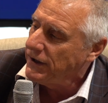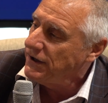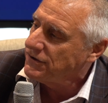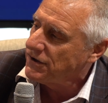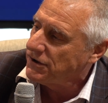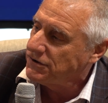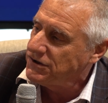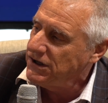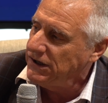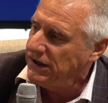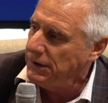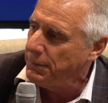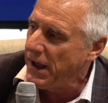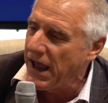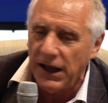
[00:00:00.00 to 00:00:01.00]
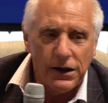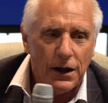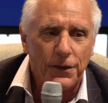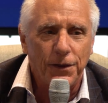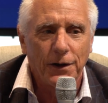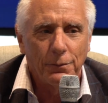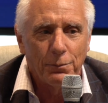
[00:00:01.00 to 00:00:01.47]
He's at the TD Bank.
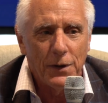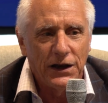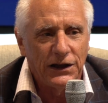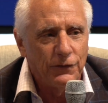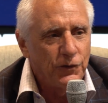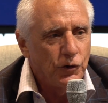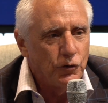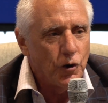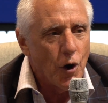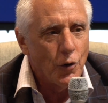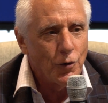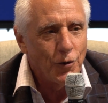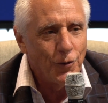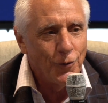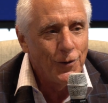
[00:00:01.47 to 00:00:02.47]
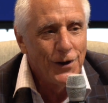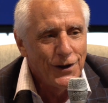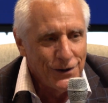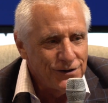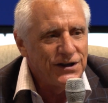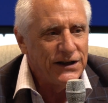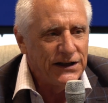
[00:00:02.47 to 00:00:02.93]
I think many of you know who
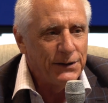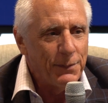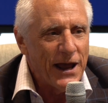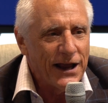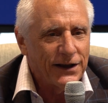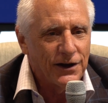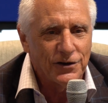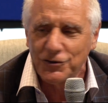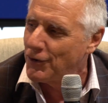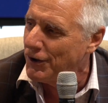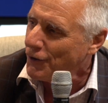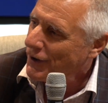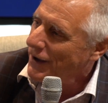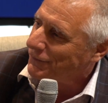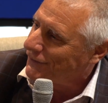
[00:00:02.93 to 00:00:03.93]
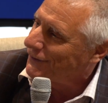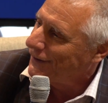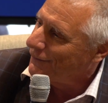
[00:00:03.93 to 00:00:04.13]
TD Bank is, so I don't have to